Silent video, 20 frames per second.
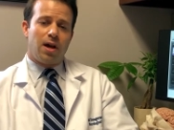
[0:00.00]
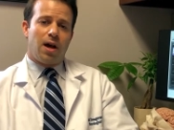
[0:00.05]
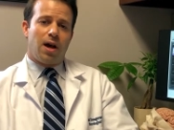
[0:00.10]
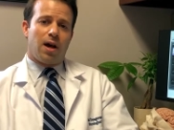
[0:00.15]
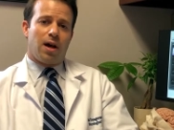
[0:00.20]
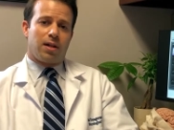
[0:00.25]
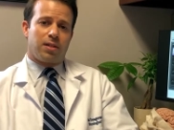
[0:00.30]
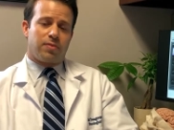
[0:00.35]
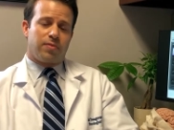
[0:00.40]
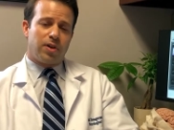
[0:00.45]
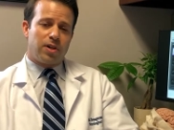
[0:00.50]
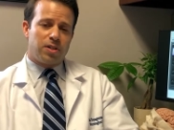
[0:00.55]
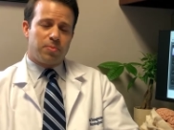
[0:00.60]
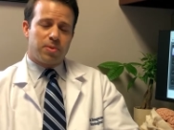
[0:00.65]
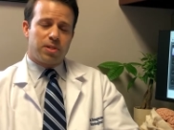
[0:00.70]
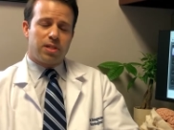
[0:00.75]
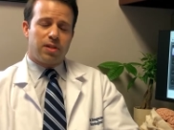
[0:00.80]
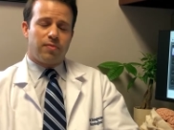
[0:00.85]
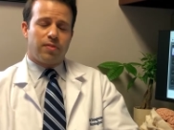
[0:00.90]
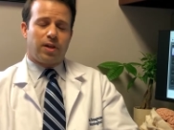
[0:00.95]
uh, to very
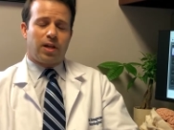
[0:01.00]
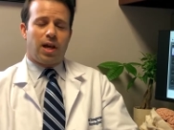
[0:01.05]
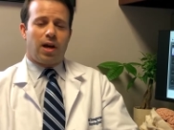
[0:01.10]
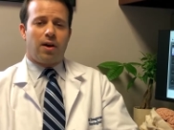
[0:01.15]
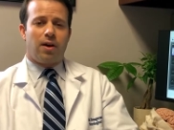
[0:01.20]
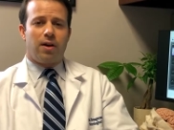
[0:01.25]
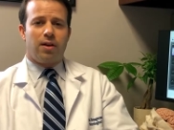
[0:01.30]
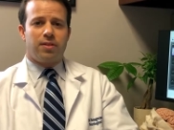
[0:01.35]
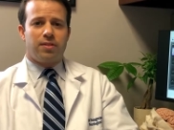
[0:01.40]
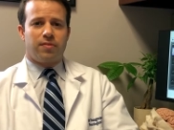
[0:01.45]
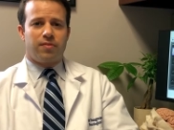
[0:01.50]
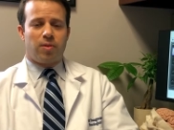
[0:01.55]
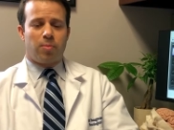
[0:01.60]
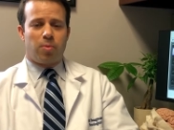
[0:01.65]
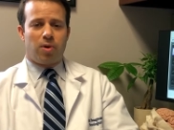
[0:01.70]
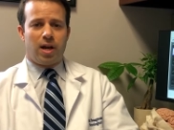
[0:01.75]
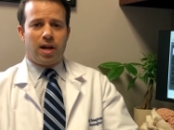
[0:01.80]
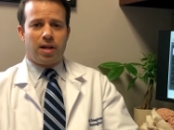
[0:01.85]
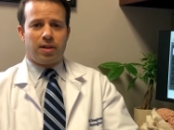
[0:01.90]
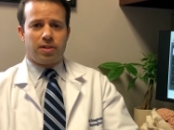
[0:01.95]
specific areas of the
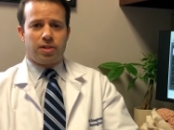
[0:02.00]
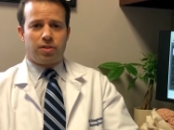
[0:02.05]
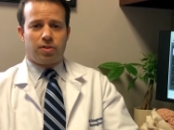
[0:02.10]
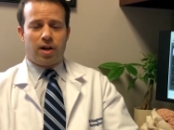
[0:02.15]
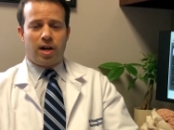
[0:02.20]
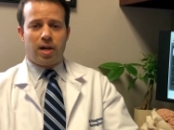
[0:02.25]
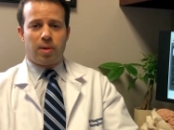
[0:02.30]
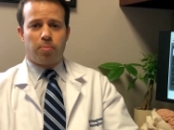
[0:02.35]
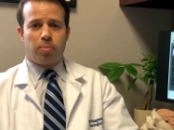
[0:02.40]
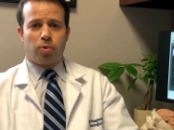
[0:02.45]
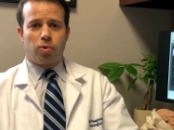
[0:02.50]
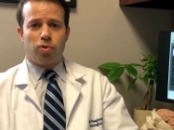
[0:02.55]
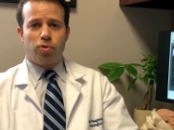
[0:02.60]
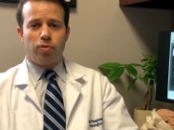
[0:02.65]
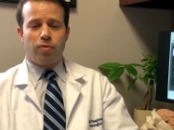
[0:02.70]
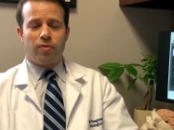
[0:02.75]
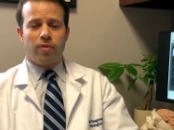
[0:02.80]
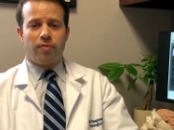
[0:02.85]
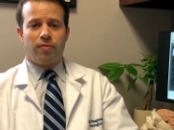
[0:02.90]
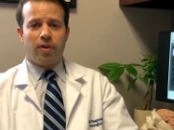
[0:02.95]
brain to try and
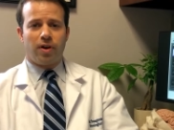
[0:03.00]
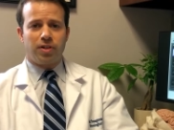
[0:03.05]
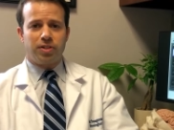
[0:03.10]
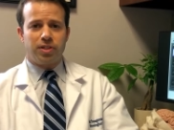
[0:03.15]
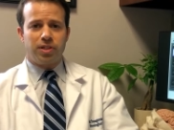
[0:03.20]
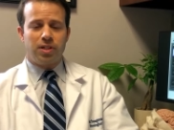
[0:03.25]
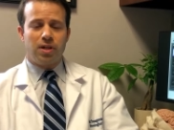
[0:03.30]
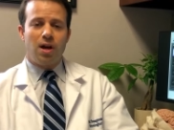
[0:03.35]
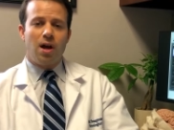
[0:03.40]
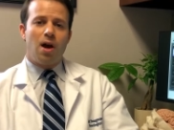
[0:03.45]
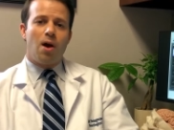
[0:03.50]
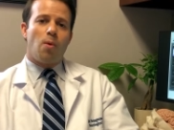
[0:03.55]
improve the function